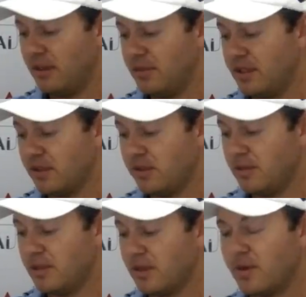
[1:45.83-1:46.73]
I mean, it could
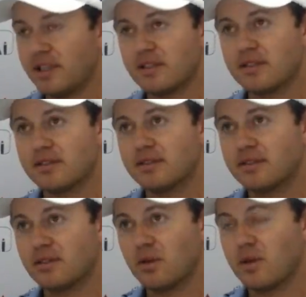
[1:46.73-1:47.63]
have been quite
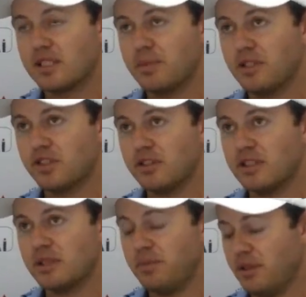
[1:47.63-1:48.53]
special,
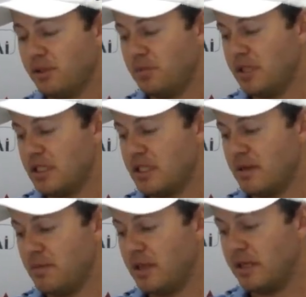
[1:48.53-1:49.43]
I suppose, but
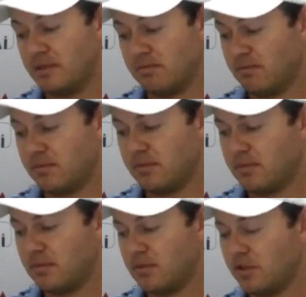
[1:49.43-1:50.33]
I
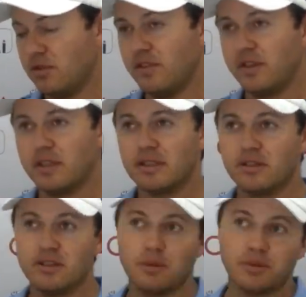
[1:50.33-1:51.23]
had two very
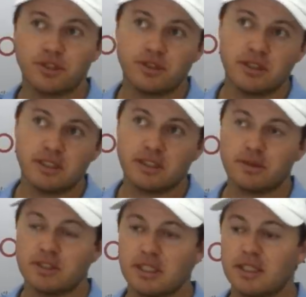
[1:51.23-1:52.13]
good opportunities, I
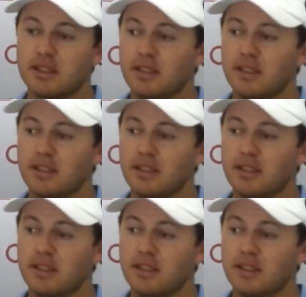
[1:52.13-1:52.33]
would say.